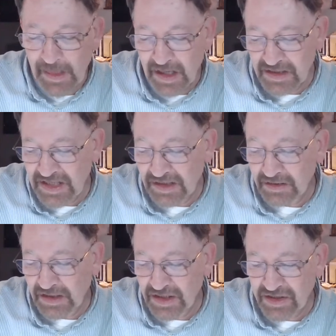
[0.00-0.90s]
a
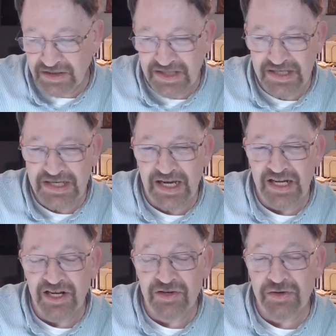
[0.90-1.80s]
technological
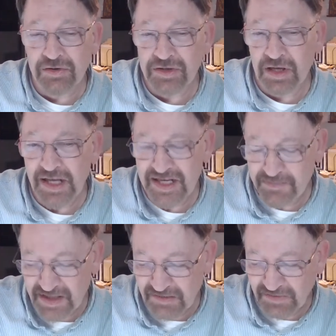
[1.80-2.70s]
society controls all
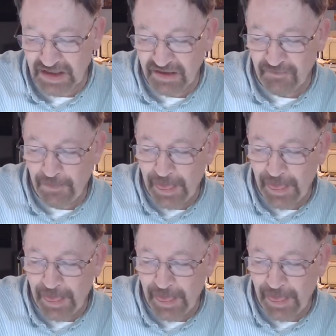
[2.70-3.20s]
aspects of life,